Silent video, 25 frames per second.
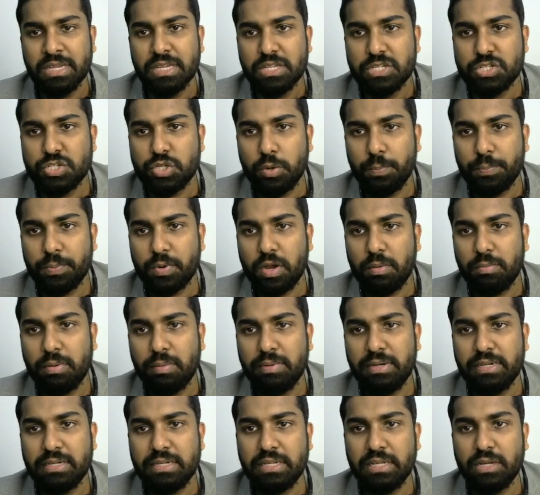So
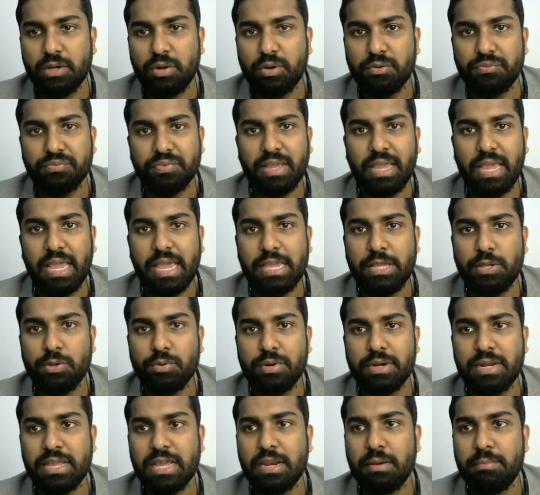probability of A
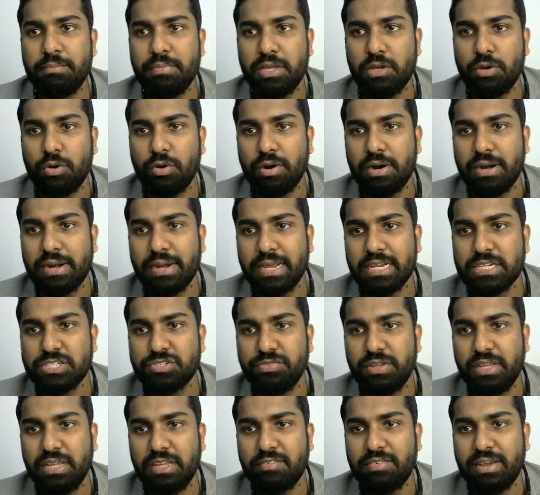union B whole
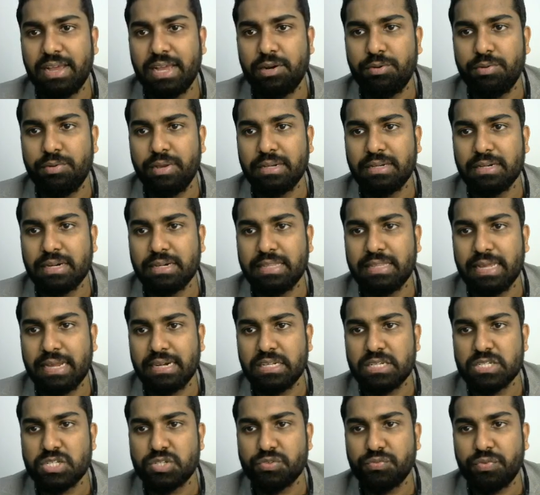dash we evaluated,
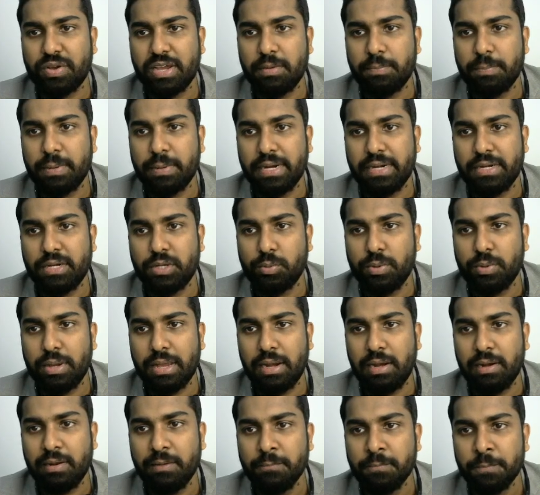that is 5 by
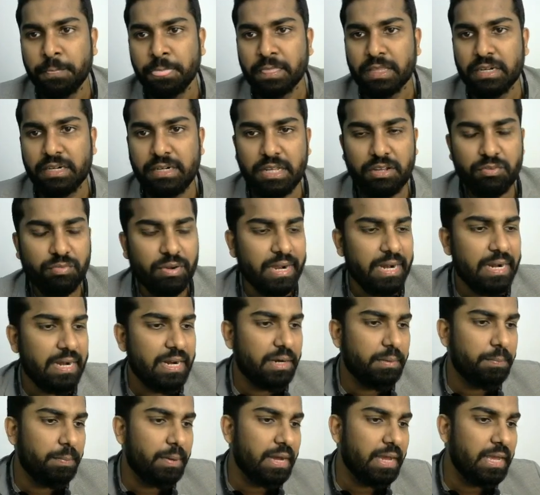12
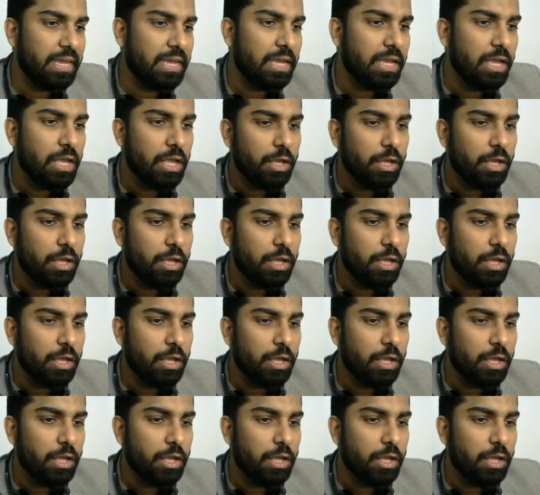divided by